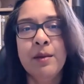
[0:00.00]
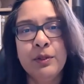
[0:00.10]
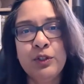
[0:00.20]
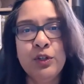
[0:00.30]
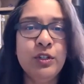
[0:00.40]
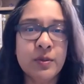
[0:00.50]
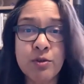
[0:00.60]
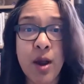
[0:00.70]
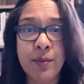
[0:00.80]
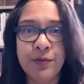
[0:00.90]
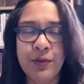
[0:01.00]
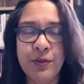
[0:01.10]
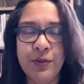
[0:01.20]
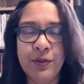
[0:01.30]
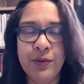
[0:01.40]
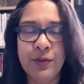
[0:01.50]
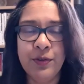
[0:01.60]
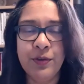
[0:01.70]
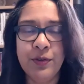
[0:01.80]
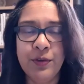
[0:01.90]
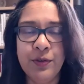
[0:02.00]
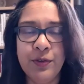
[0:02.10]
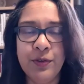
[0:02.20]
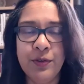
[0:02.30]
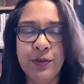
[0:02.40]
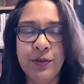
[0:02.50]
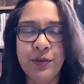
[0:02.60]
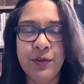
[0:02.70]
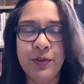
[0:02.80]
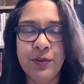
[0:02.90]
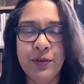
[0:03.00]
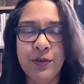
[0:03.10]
But do subscribe if you haven't. Check out the edition I put because